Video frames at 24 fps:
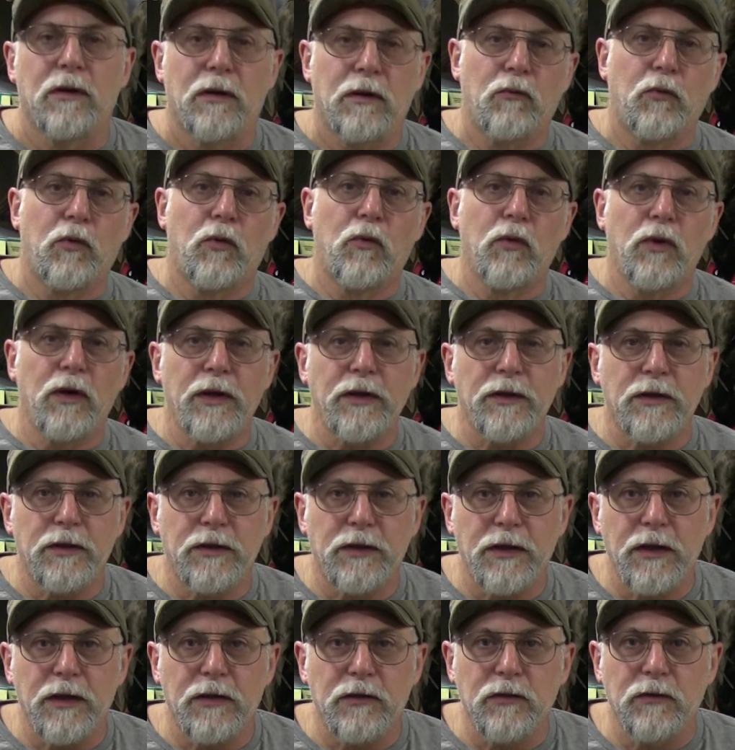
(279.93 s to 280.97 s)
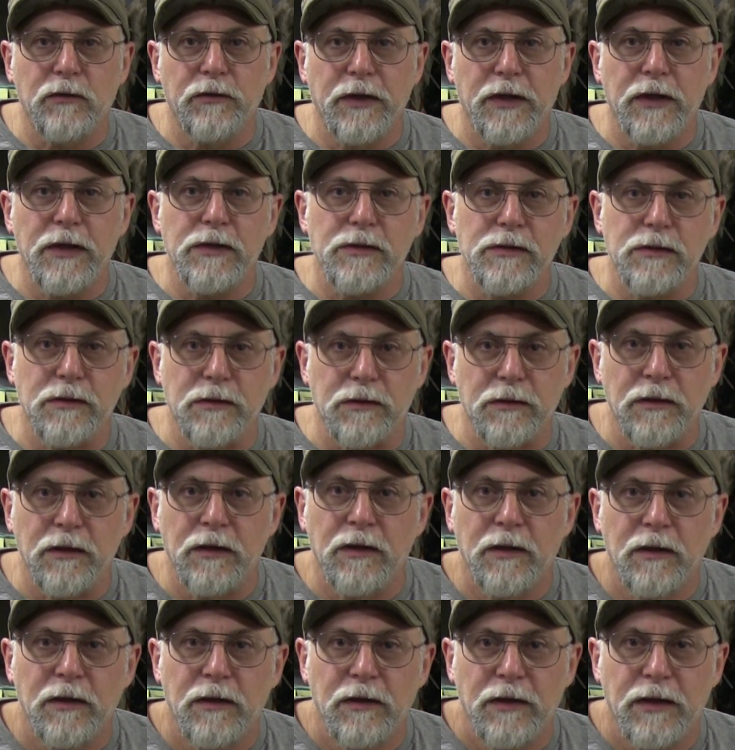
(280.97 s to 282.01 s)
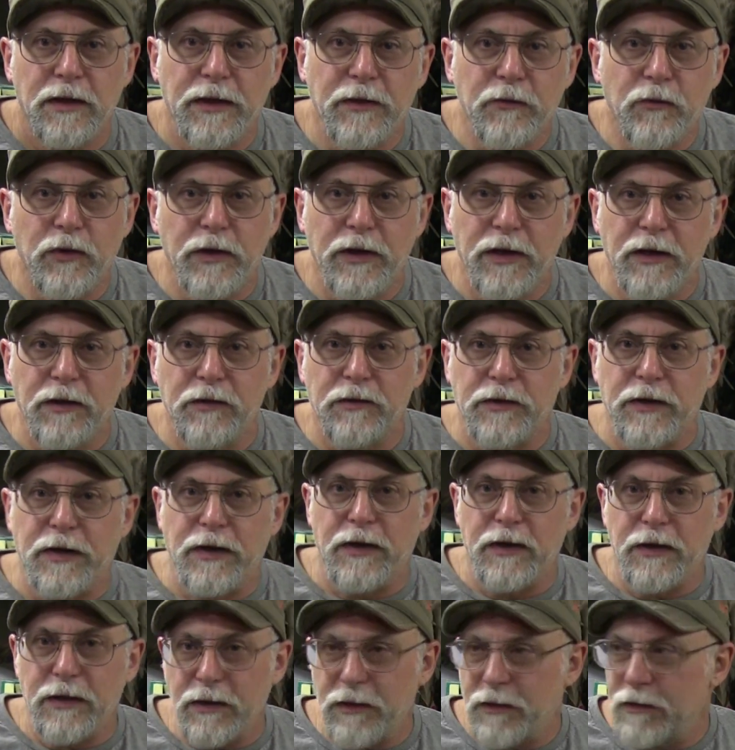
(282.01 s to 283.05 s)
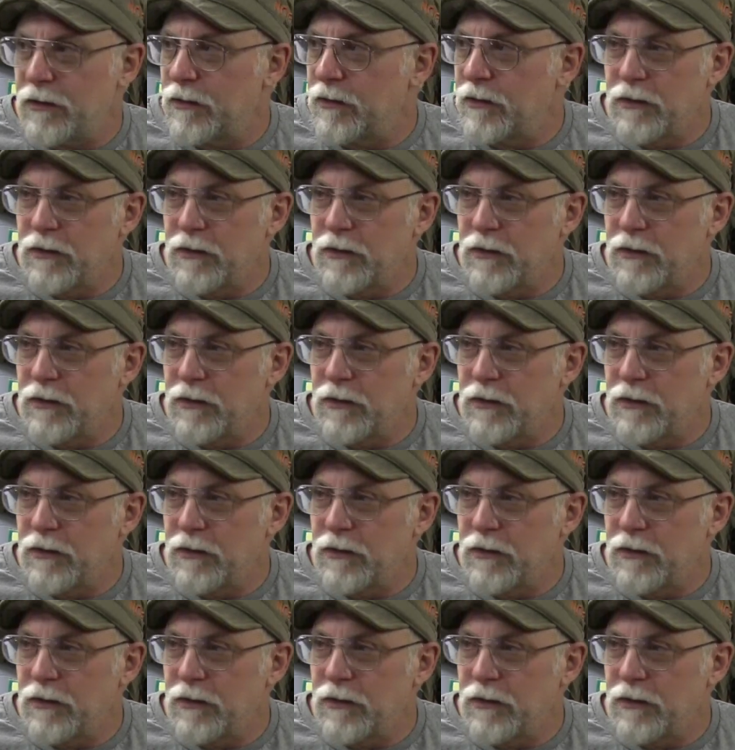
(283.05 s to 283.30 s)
We're willing to take donations. Anyone has any